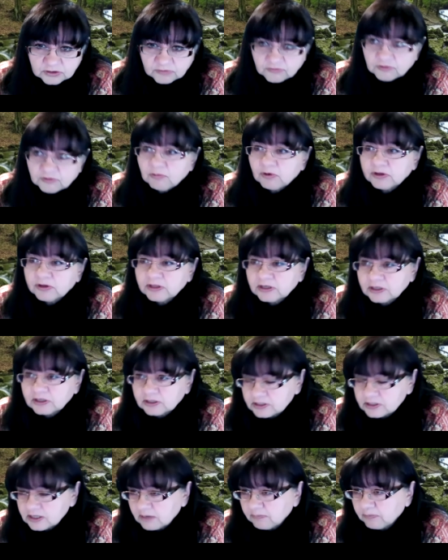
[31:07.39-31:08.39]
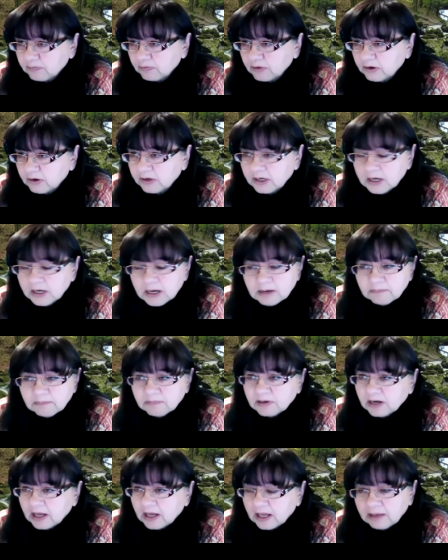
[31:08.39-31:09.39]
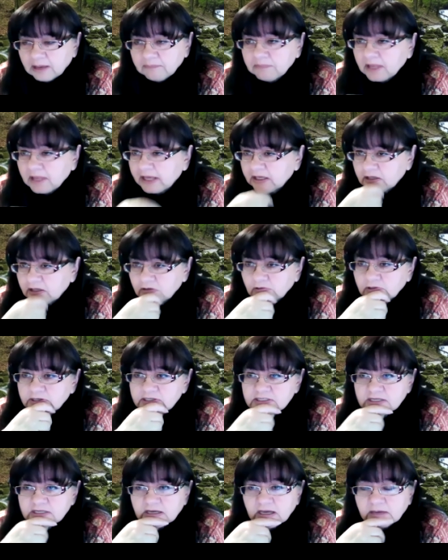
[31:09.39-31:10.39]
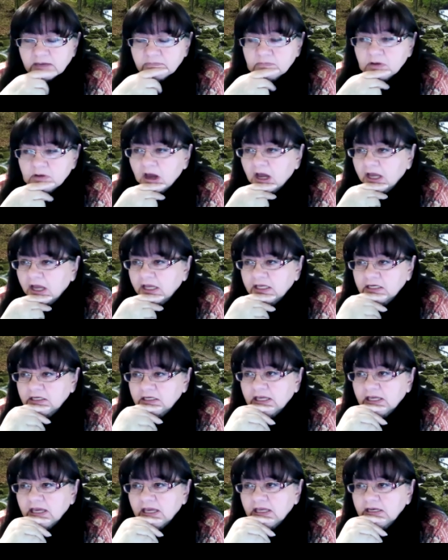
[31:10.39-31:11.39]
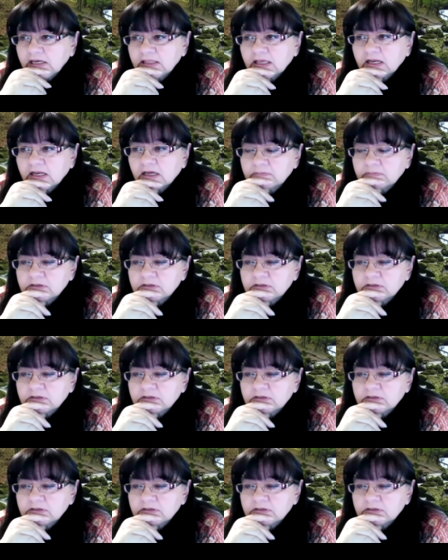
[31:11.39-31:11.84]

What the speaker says: for more than a temporary, but I'm like you, Lisa, I'm not indicating that.